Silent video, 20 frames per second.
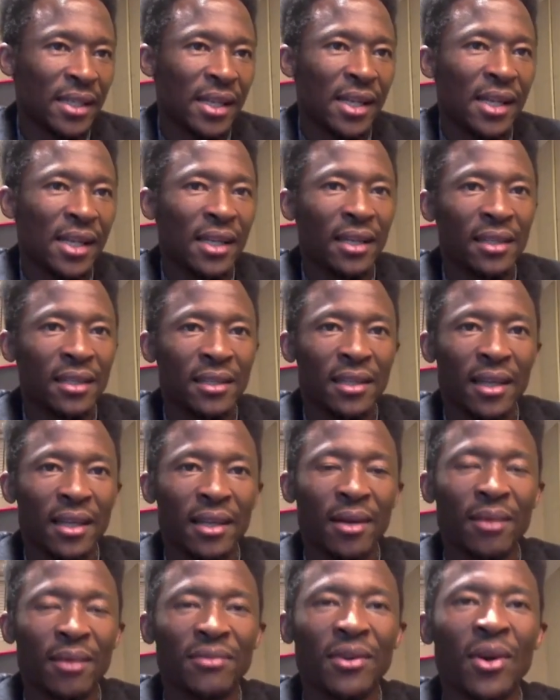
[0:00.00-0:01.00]
Let's take it
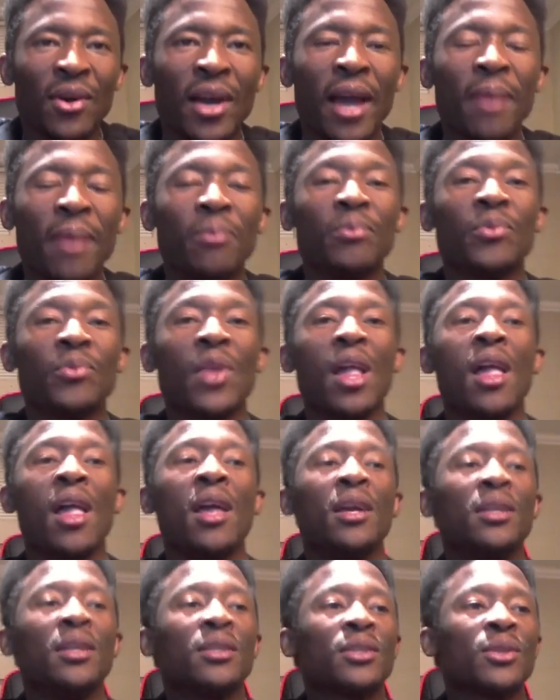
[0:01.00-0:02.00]
off. Okay,
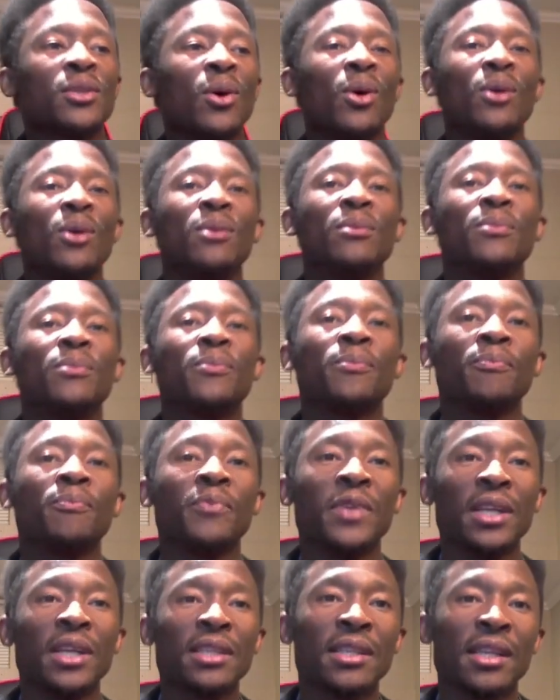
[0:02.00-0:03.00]
so
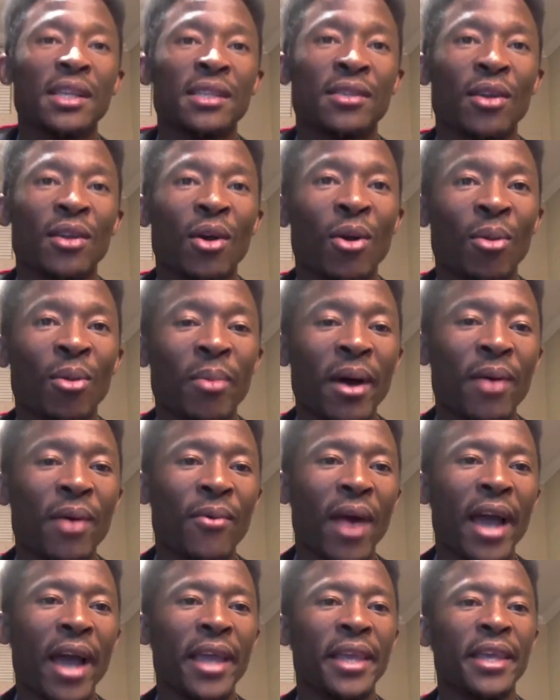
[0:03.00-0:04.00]
this is the command
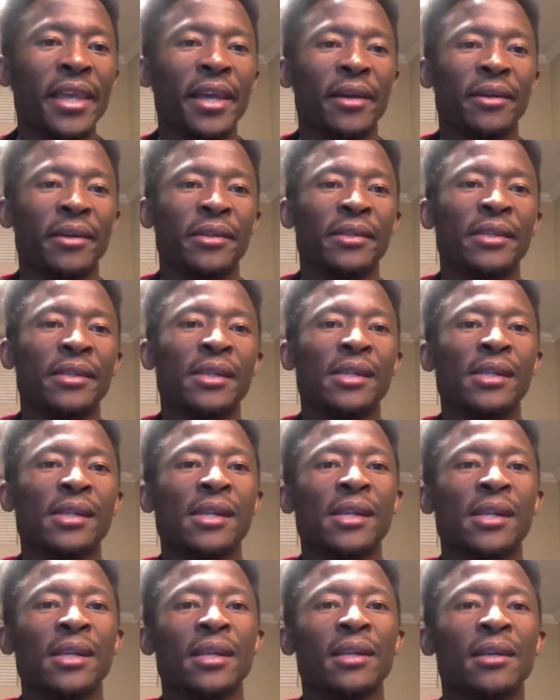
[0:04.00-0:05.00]
right here.
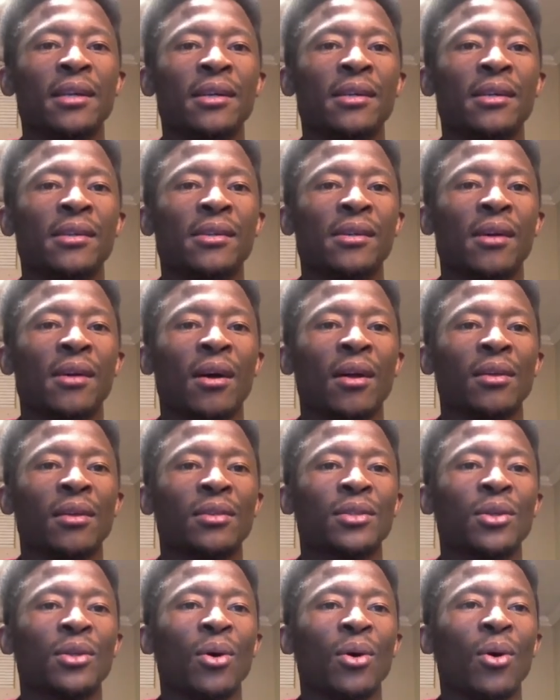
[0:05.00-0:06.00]

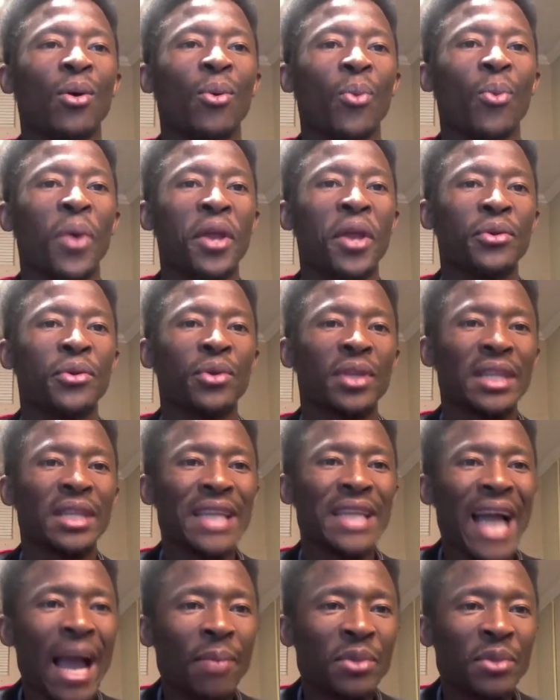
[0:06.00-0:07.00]
So when you
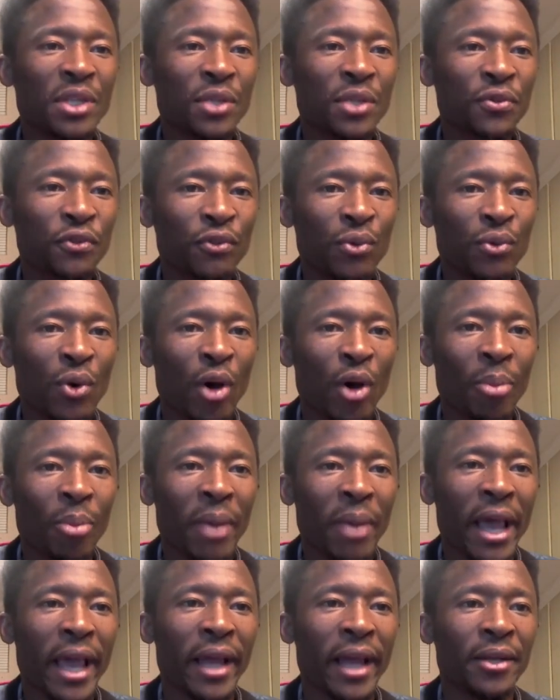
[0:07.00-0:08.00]
type this full
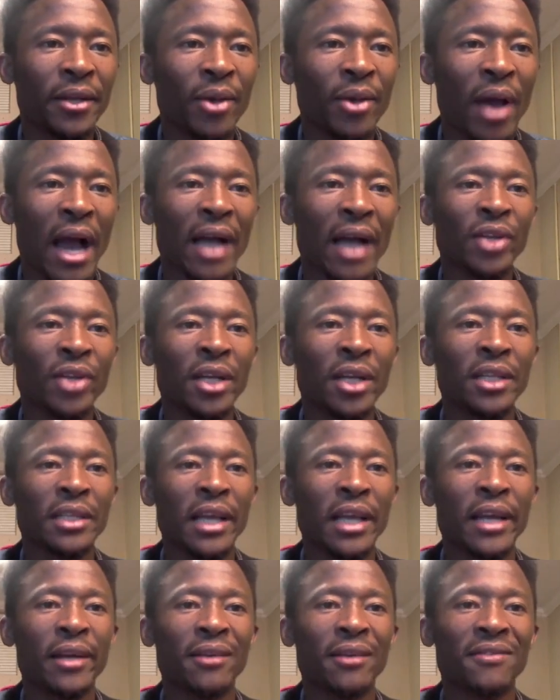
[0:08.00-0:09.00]
command, you're actually
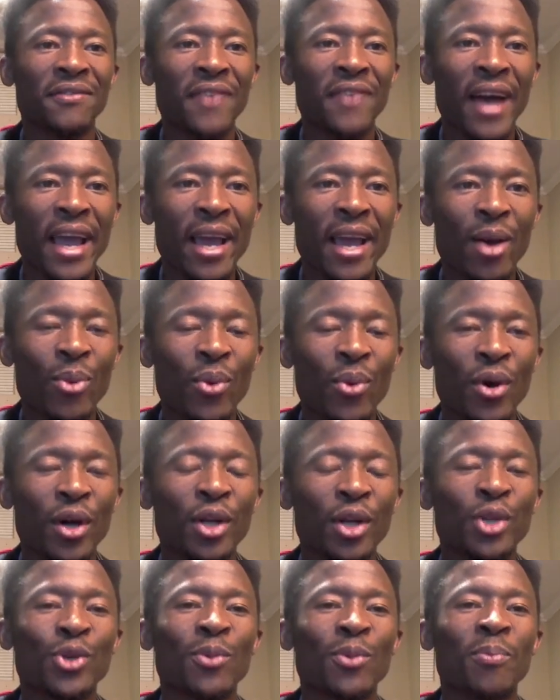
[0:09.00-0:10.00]
telling the firewall
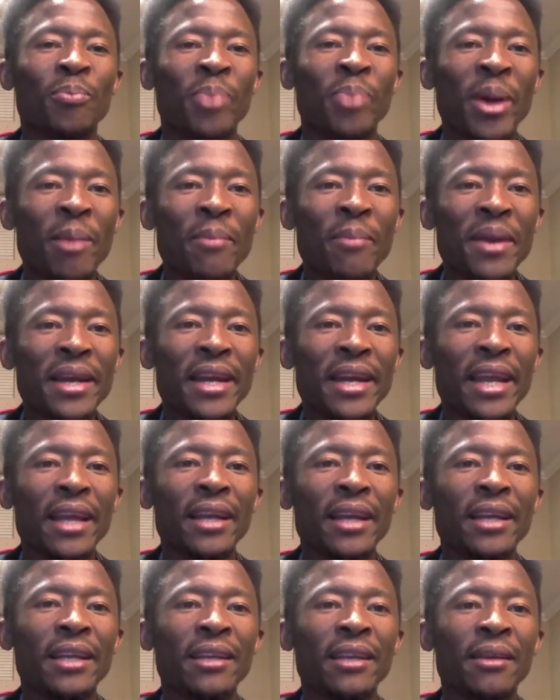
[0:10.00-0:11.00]
to
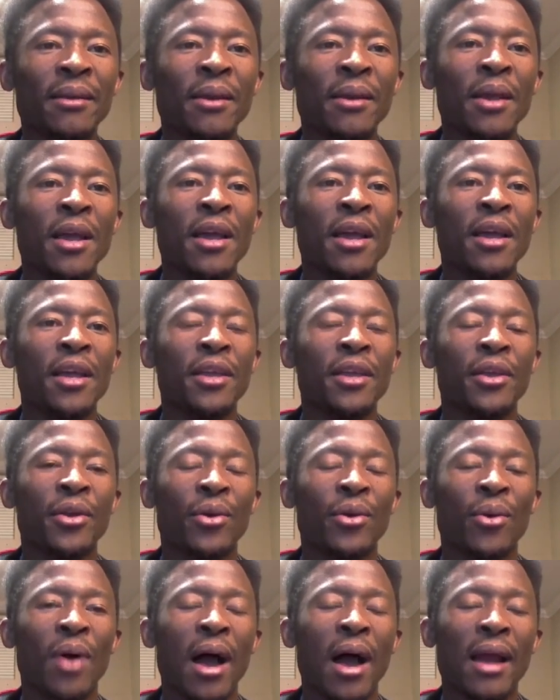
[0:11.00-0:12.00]
permanently, you
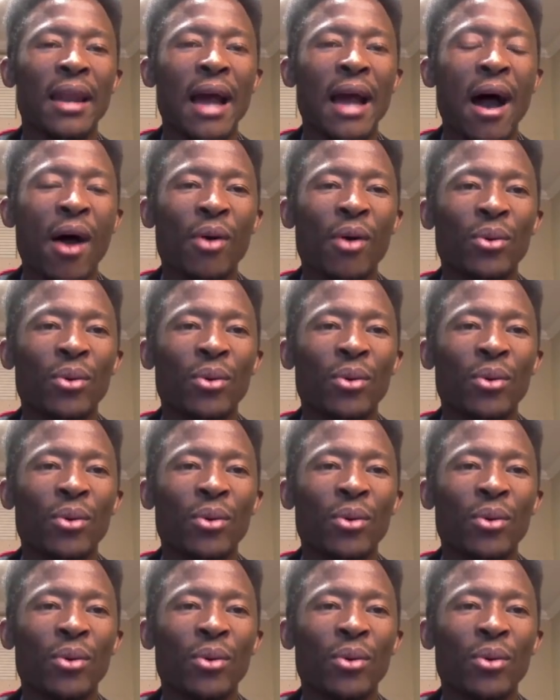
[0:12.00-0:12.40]
know, allow